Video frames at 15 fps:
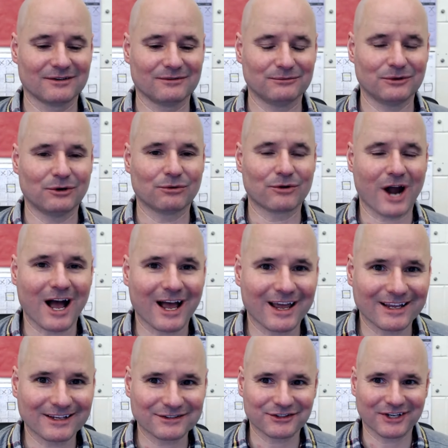will
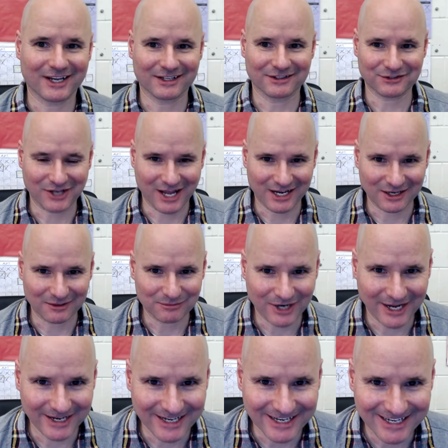rise and stand
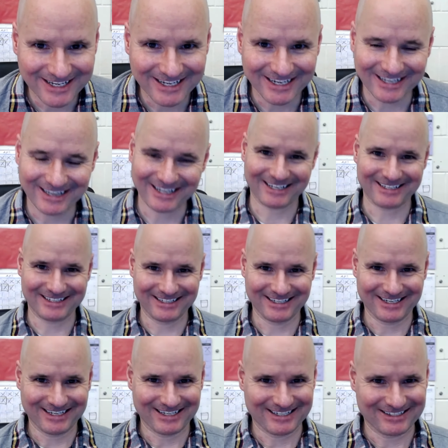upright. And that
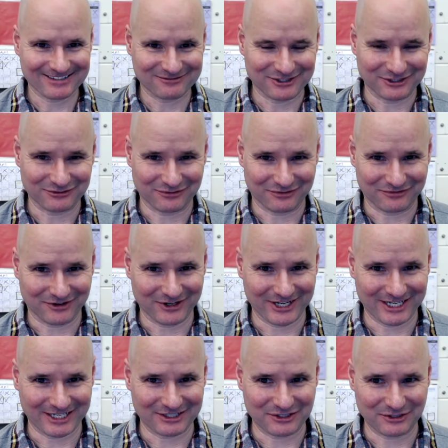is
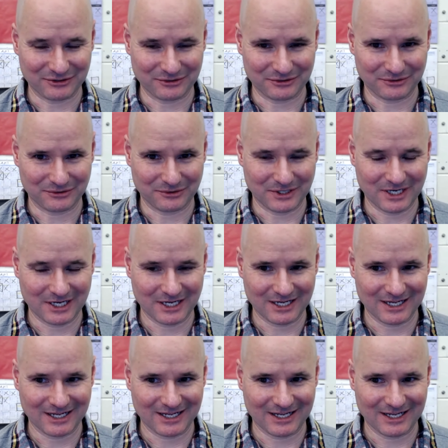referring to
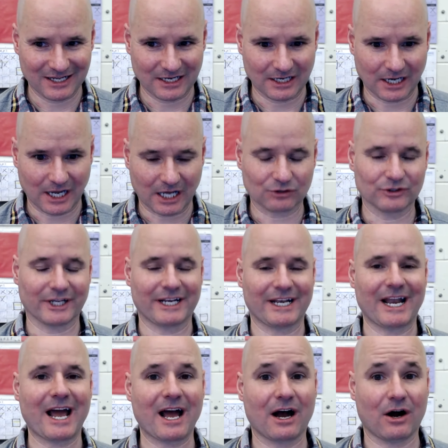not only
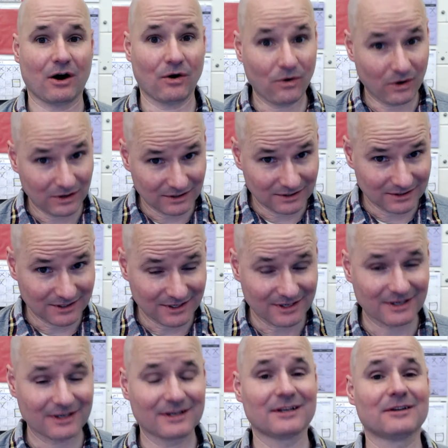now,
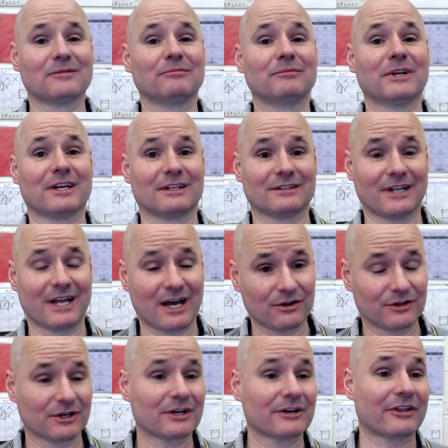because now
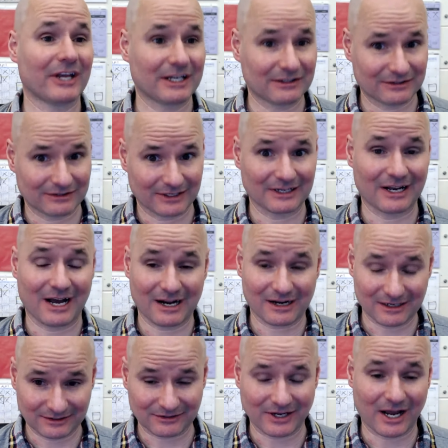there are things that knock
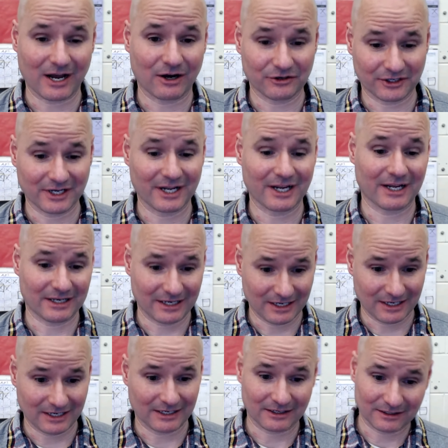us down,
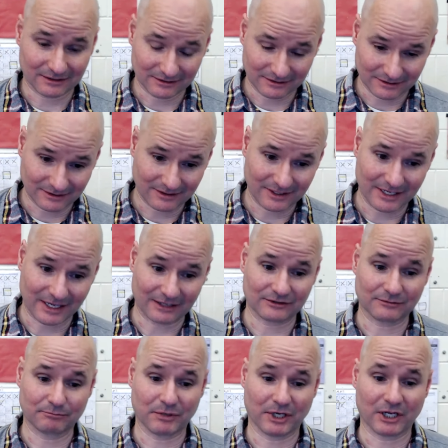and
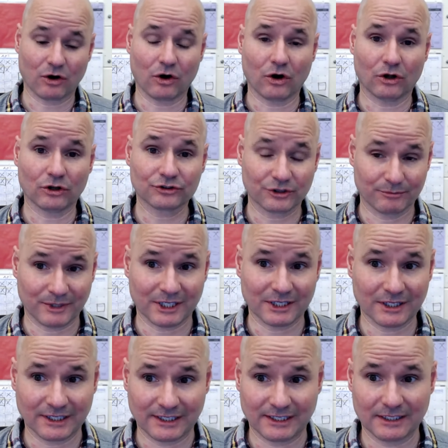yes, but
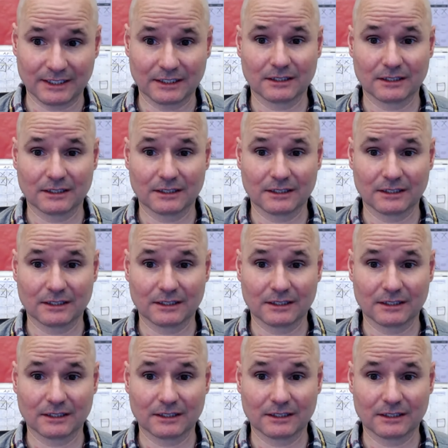ultimately,